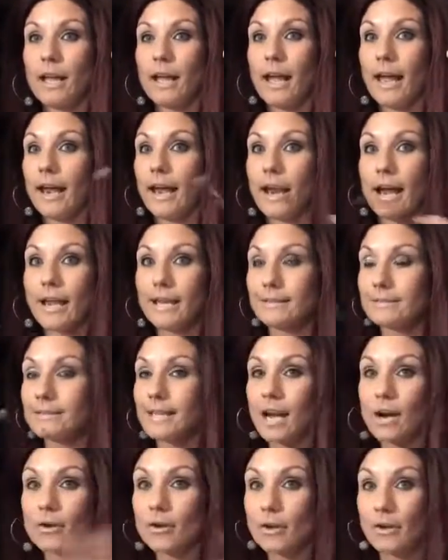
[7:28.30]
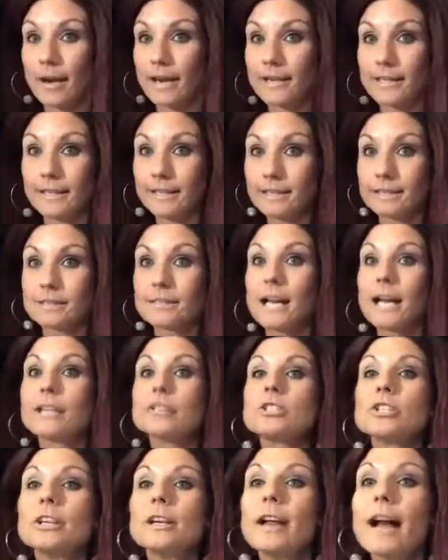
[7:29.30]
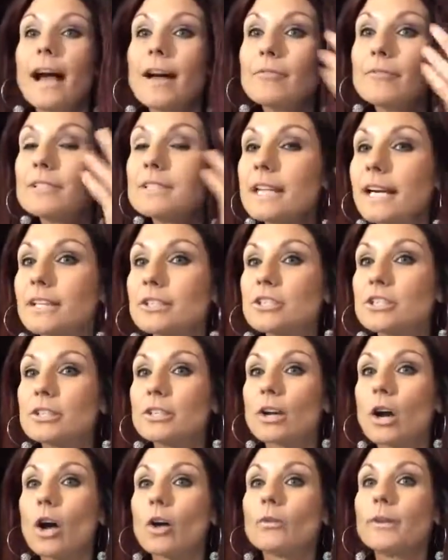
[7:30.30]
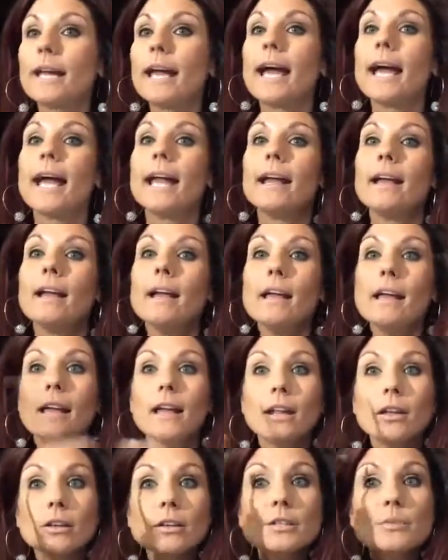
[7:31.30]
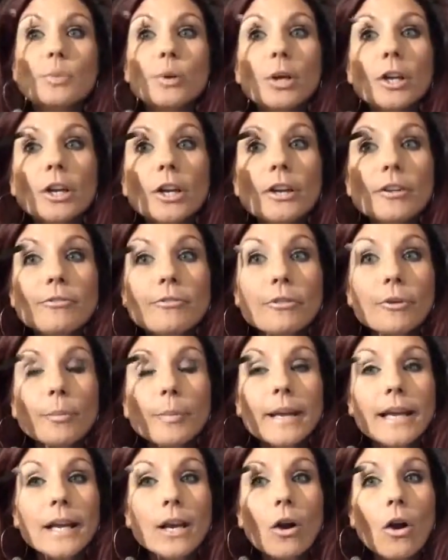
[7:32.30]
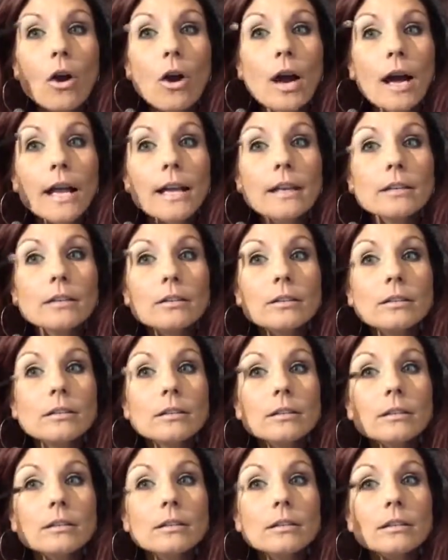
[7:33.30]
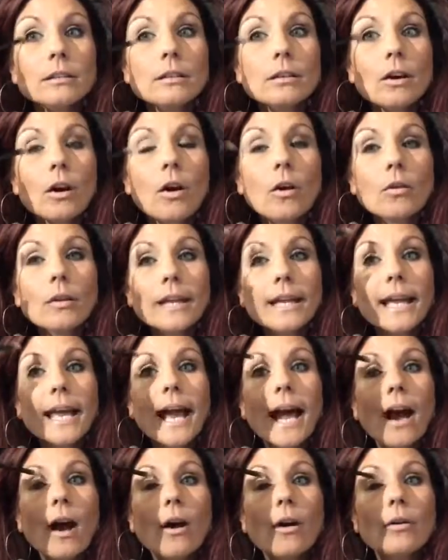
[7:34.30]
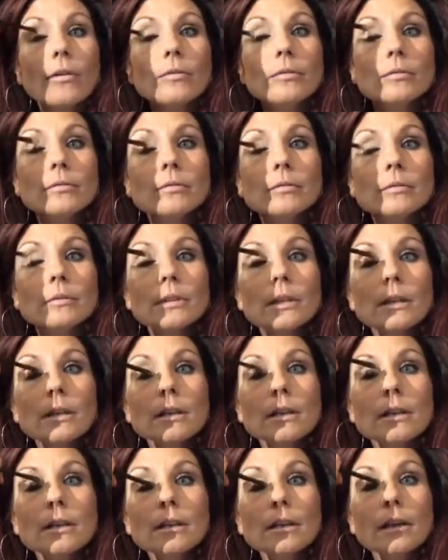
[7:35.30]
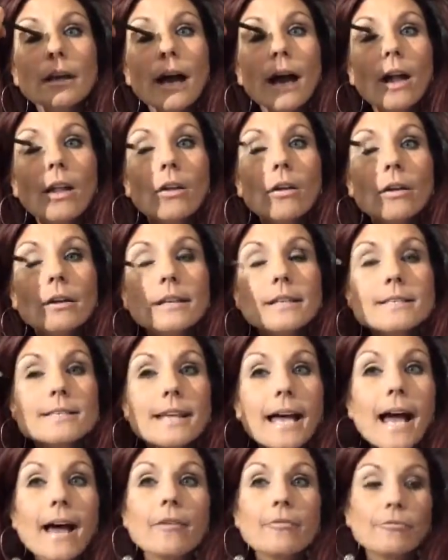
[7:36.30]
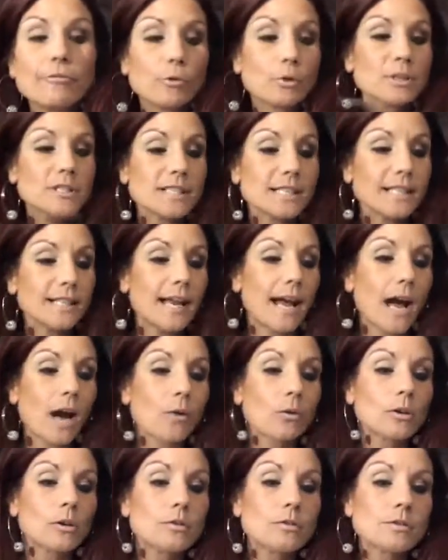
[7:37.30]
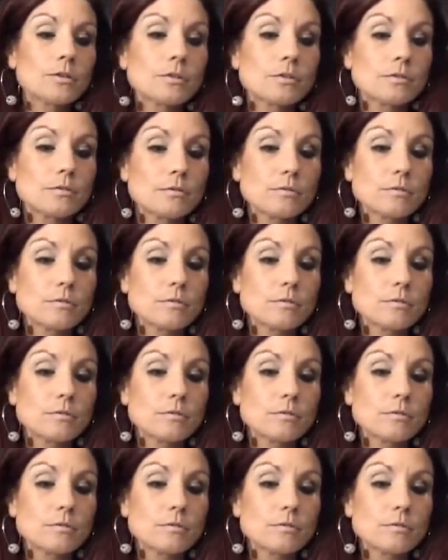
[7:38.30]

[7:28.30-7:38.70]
and I tell you, I didn't touch it. I haven't touched it all day. It looks pretty good for being on. Holy cow. How long is that? 14 hours?